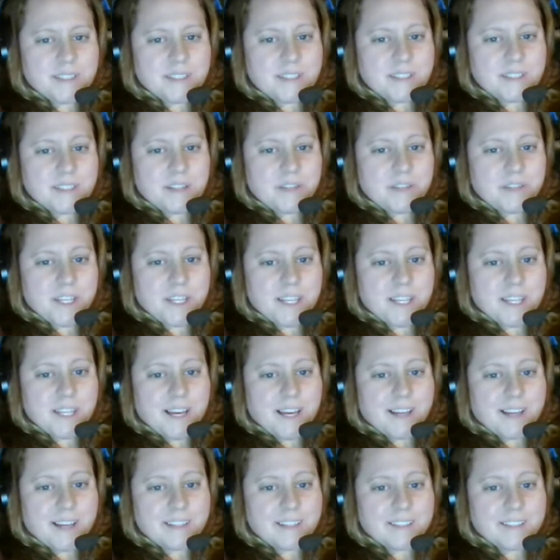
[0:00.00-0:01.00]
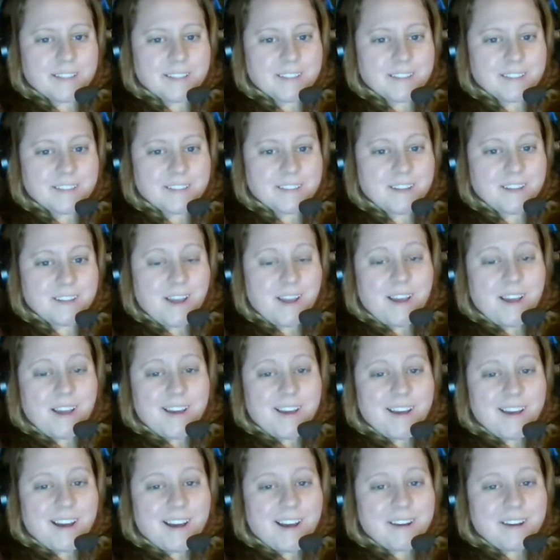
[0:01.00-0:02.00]
and stuff like that, and
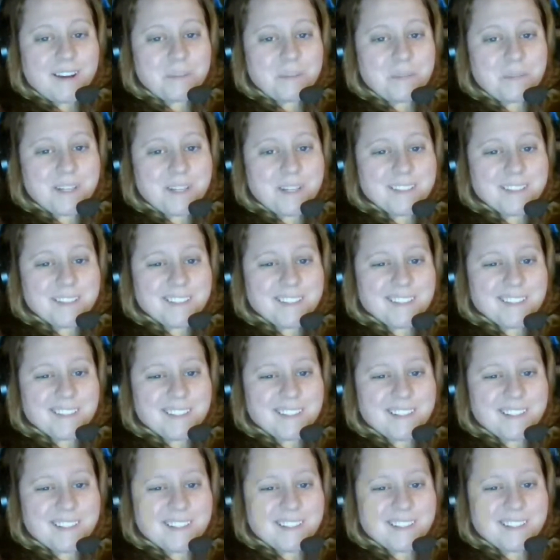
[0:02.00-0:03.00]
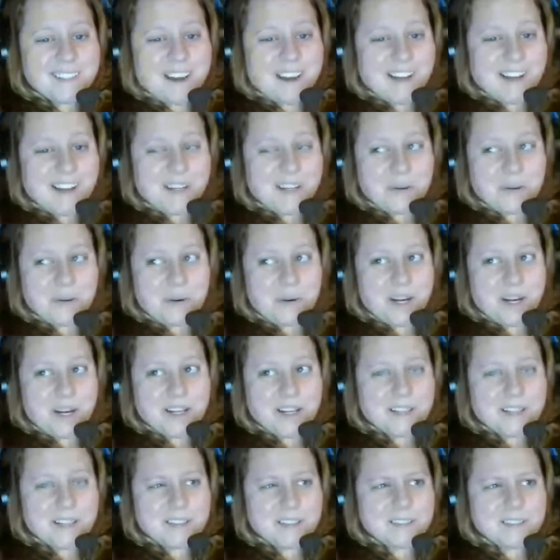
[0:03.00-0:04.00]
how to basically,
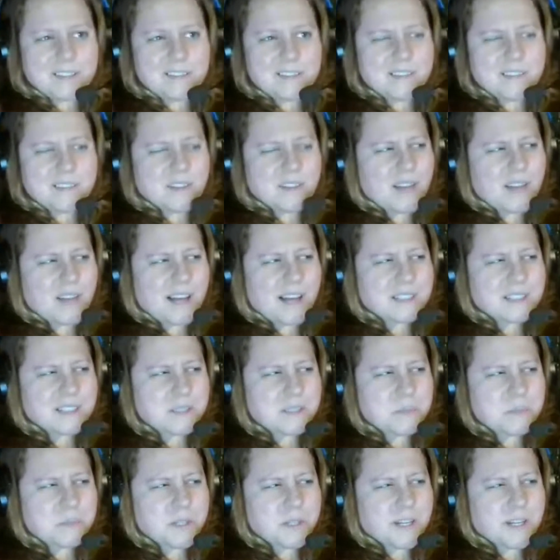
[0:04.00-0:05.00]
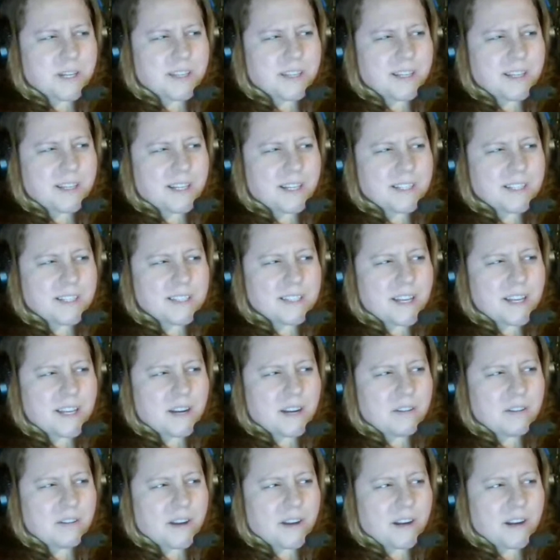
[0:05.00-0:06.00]
the last book I think I said I
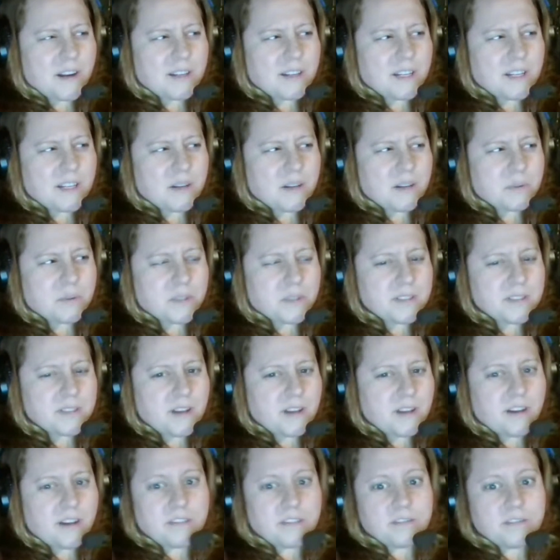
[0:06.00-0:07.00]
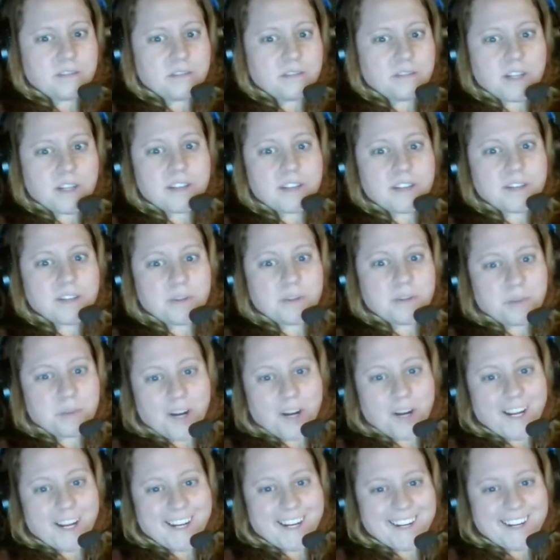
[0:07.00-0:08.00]
read on here was Unfuck Your
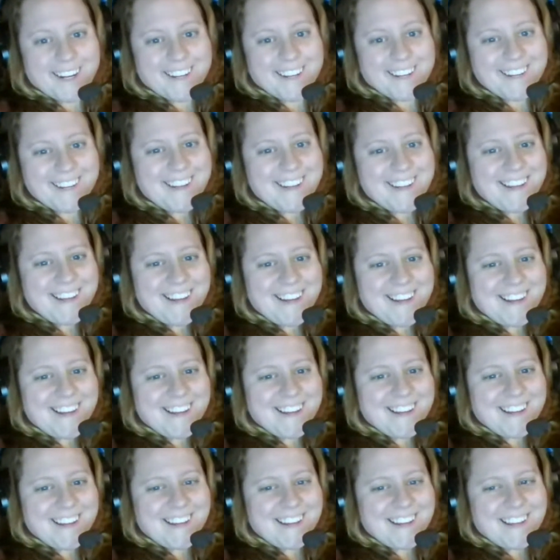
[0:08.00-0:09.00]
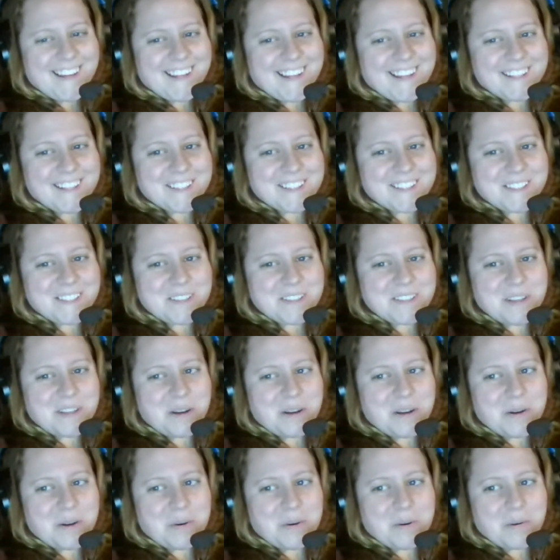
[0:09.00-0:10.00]
Brain. And
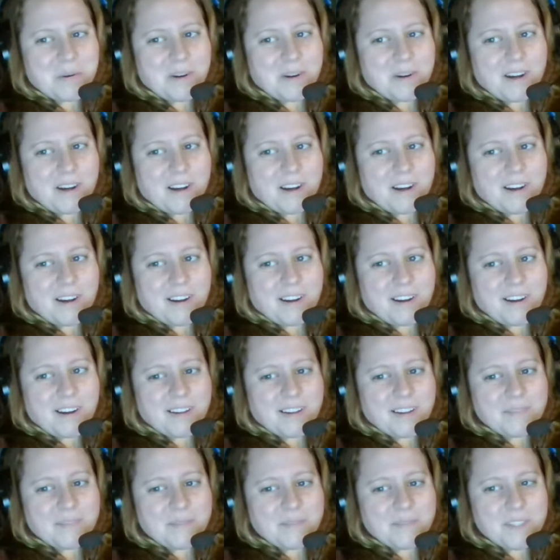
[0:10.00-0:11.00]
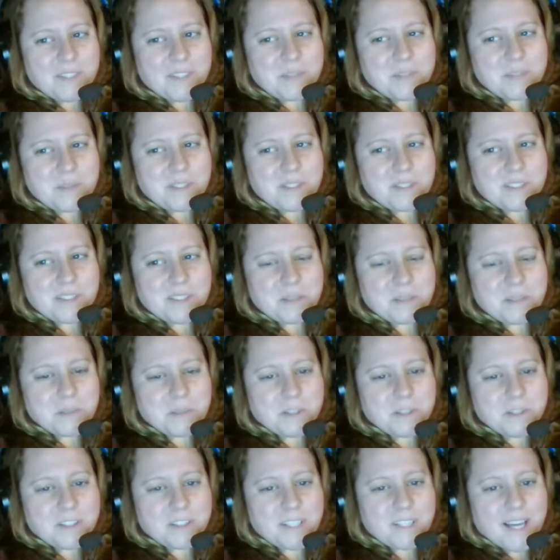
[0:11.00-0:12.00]
so this one's
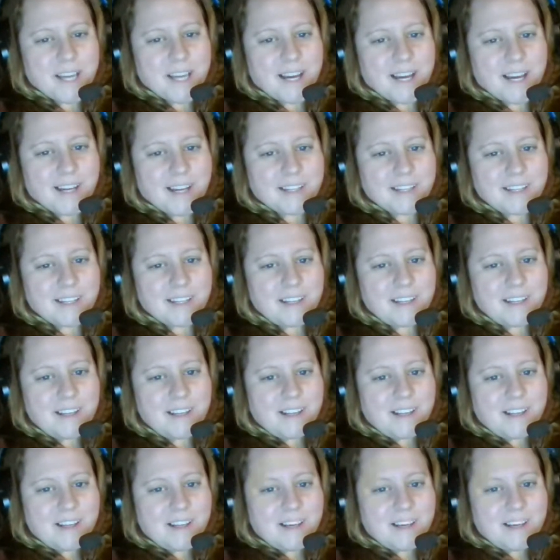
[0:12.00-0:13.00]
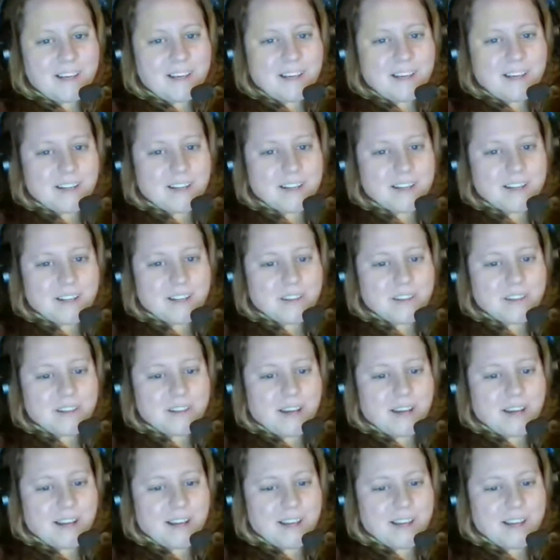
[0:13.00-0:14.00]
similar to that. The
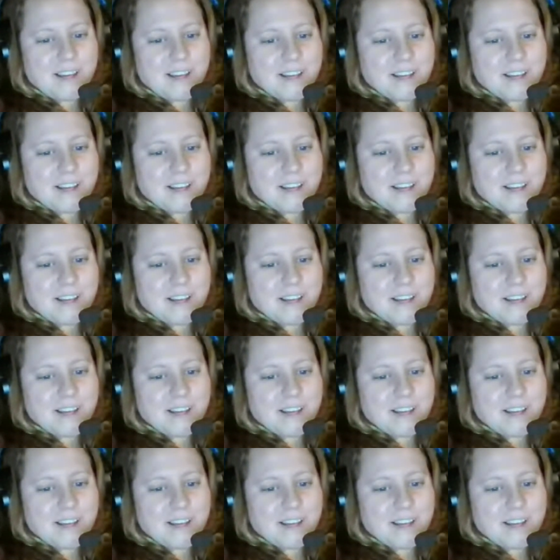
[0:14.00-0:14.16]
guy